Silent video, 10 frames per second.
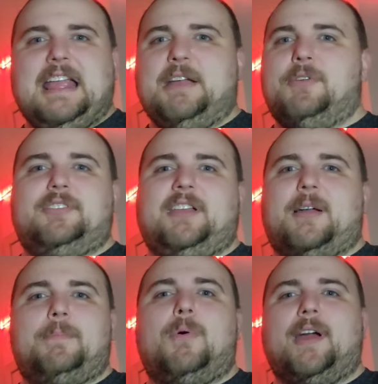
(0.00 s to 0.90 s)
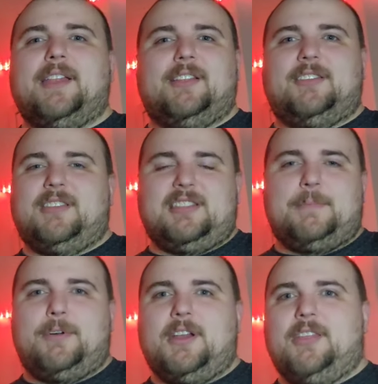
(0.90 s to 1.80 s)
It was like a pointless thing to
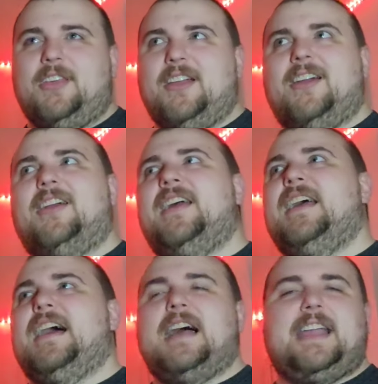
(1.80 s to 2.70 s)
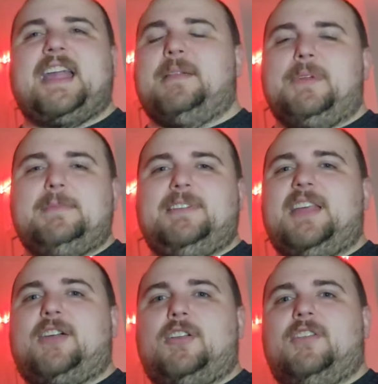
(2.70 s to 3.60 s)
put in there. Again, maybe
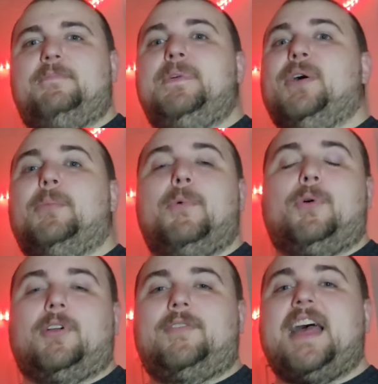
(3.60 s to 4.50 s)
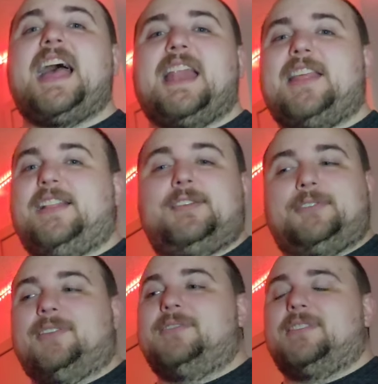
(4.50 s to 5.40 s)
they could have built more of that, and I think there was
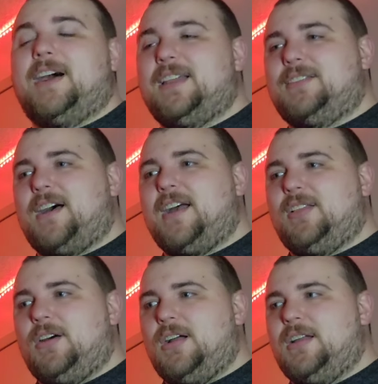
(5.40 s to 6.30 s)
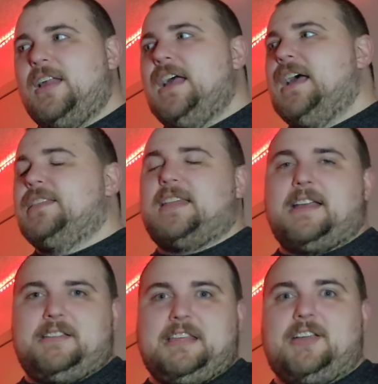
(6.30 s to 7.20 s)
a line of dialogue
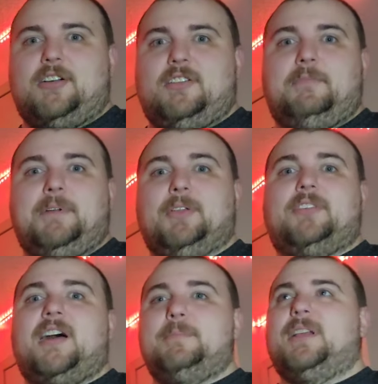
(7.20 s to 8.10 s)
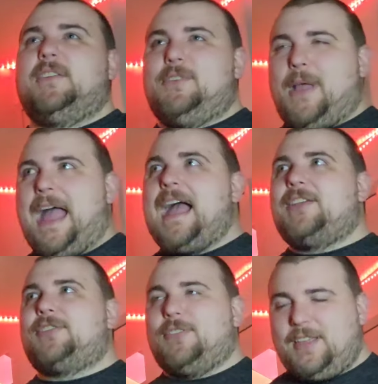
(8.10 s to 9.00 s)
that they could have built on, but if you
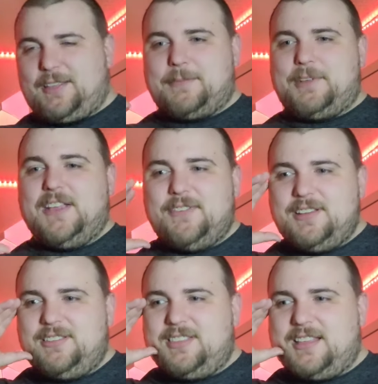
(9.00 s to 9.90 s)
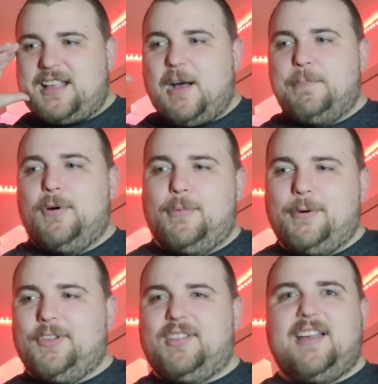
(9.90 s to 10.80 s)
actually, like, give us a couple
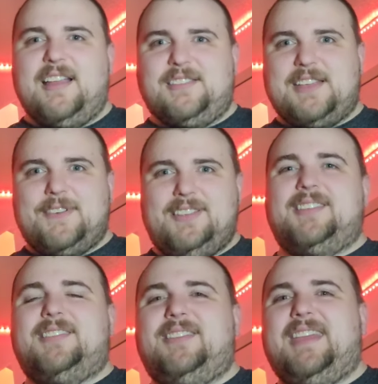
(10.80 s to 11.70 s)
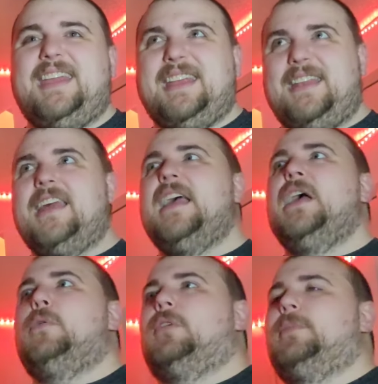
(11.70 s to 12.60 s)
more lines, give us a scene
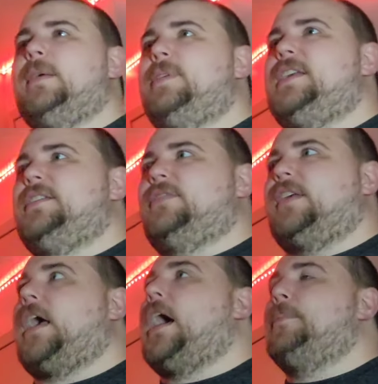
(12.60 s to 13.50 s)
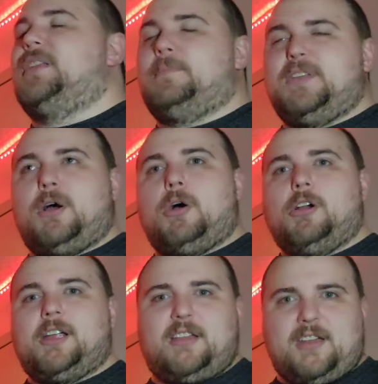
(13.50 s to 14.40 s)
where maybe he's like, I'm going to be a
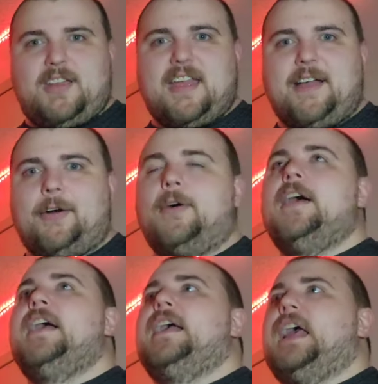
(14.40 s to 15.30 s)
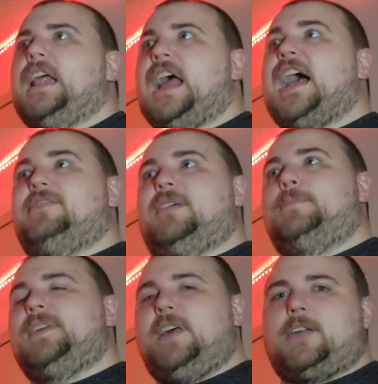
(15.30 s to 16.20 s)
Harkonnen now, and I have to
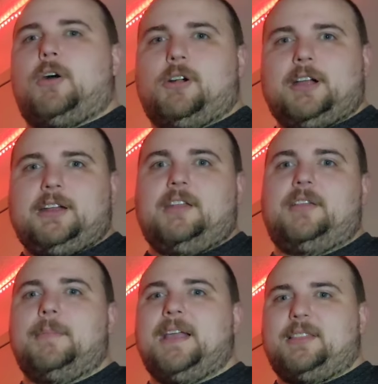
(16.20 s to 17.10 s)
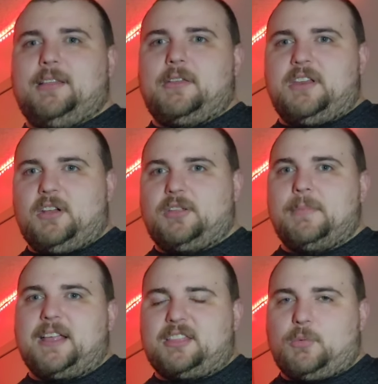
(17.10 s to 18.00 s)
be like a Harkonnen to
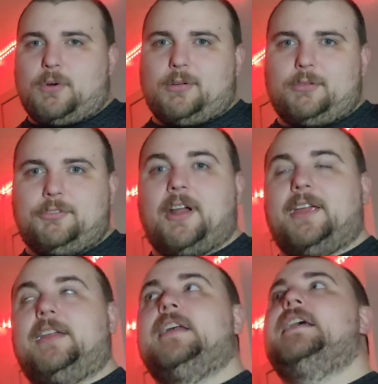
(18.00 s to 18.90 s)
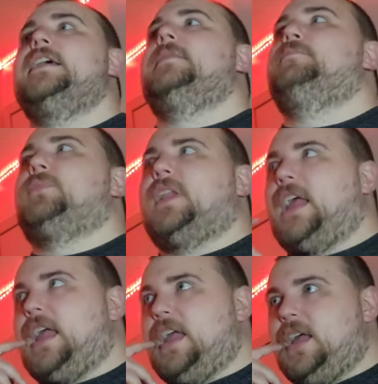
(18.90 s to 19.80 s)
make the world right,
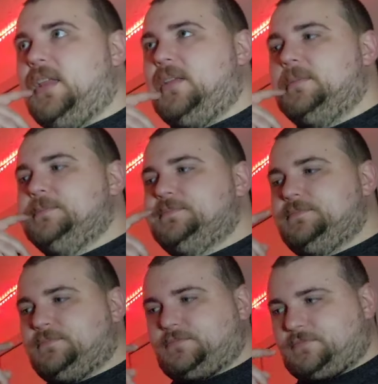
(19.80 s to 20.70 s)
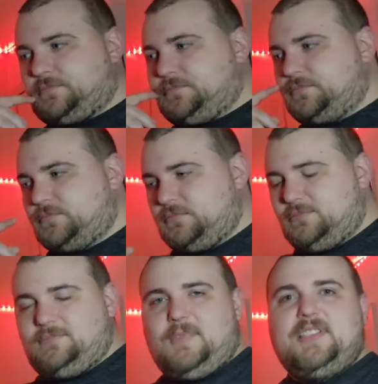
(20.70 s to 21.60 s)
and
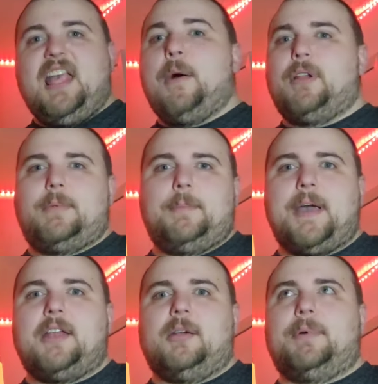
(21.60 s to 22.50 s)
that would have been better.